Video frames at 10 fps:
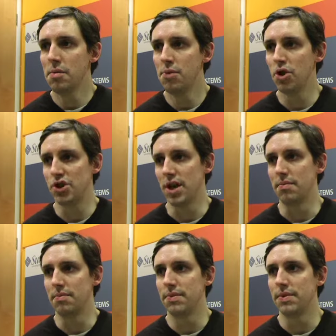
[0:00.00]
push that
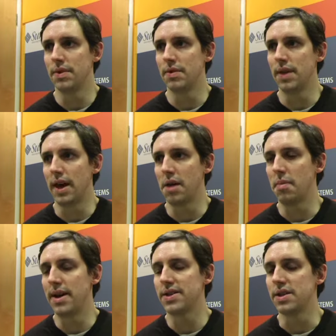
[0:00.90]

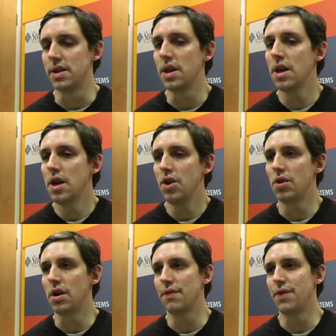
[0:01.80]
capacity, you're
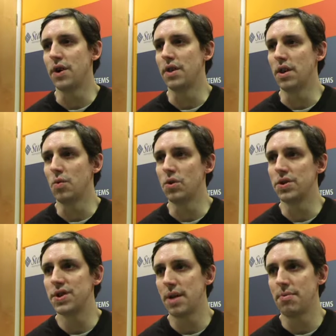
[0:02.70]
going to find that you want
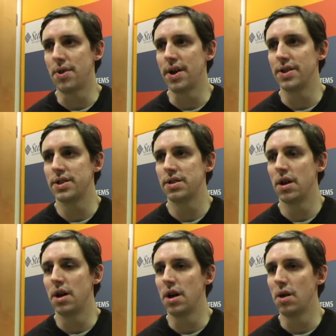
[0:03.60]
to separate
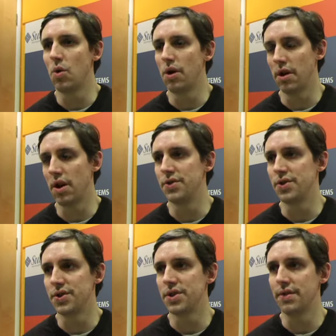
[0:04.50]
workloads
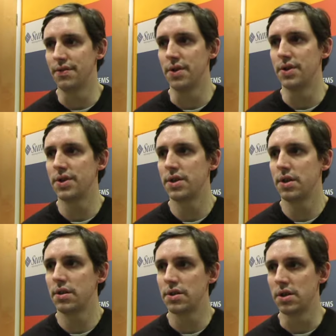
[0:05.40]
onto different
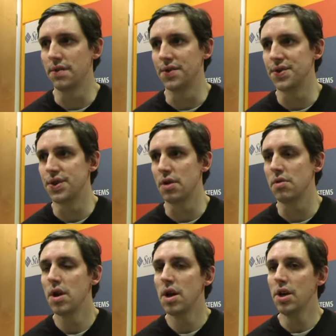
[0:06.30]
servers. So
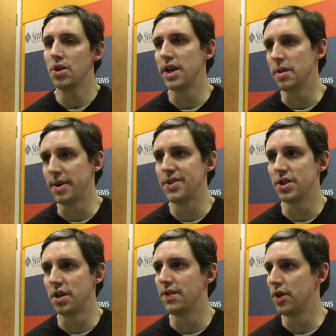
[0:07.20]
your database
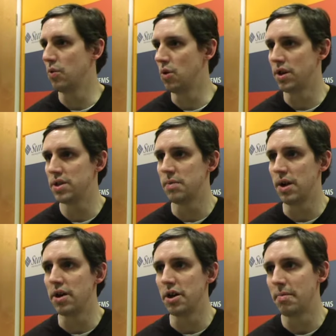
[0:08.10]
server, you want it to be
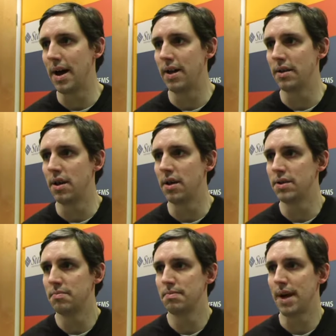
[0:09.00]
I/O
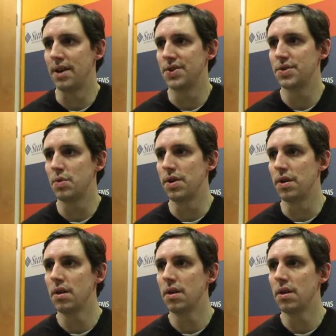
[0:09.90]
balanced with